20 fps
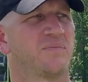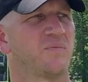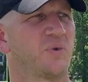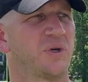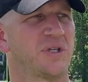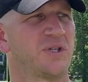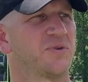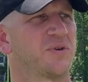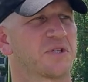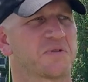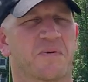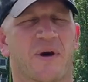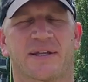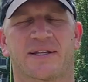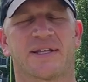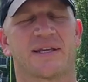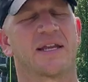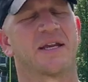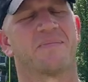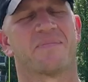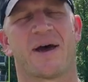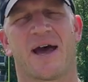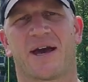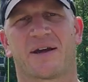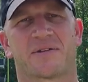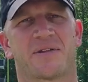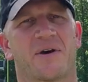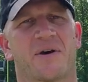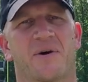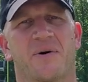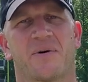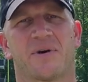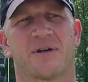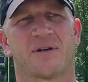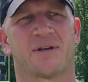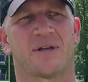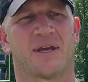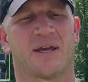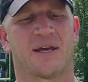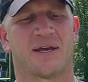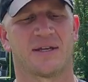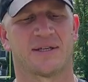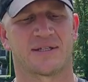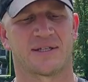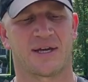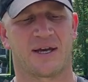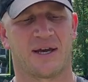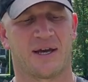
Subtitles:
We do expect to get him back though, and